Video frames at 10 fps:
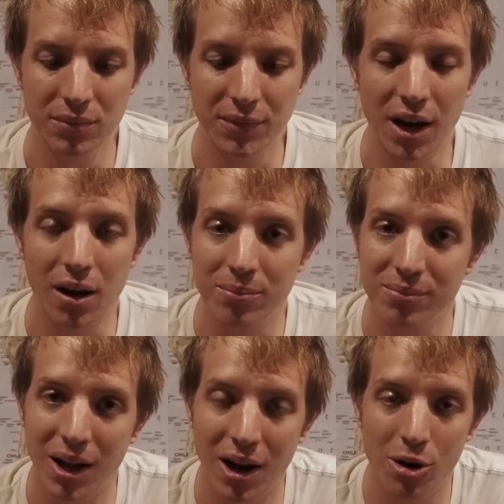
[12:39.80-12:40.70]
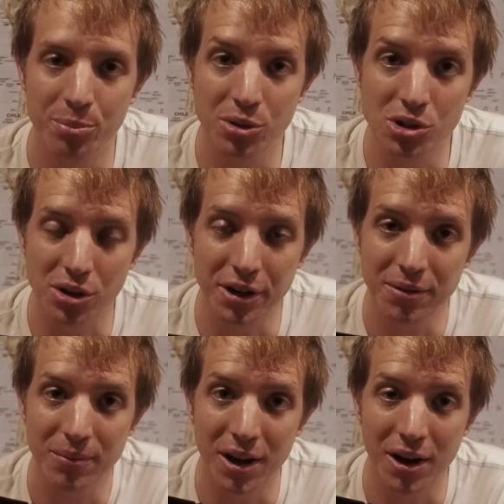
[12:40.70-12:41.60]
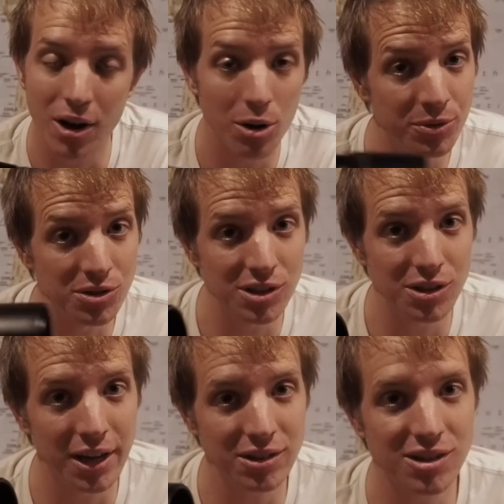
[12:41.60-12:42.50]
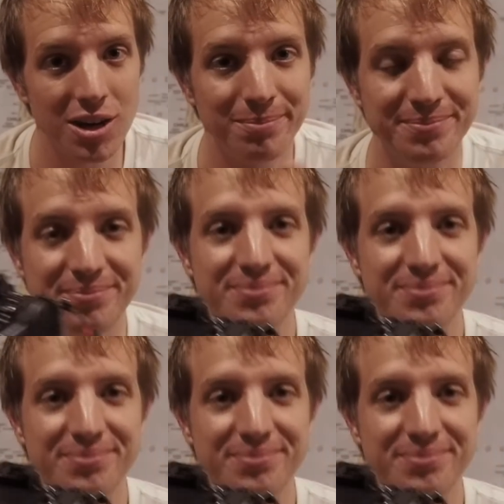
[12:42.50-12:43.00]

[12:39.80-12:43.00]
Yeah, I hope you enjoyed it, and I hope to see you next time.